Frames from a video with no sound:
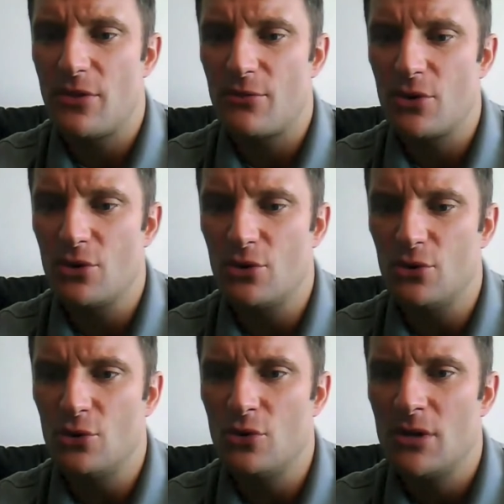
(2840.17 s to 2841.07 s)

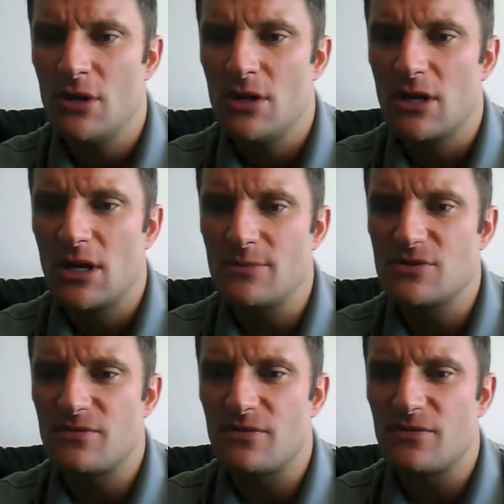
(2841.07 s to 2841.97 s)
through comes
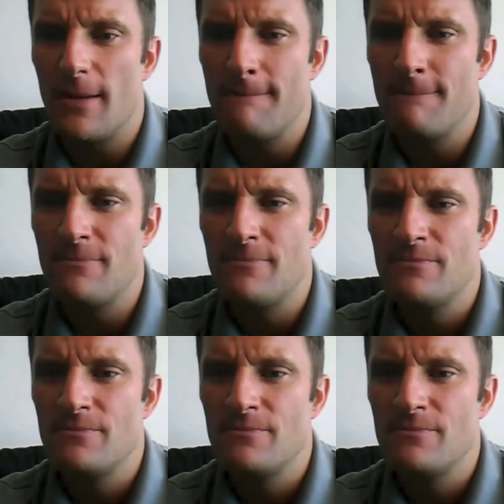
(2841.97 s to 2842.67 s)
from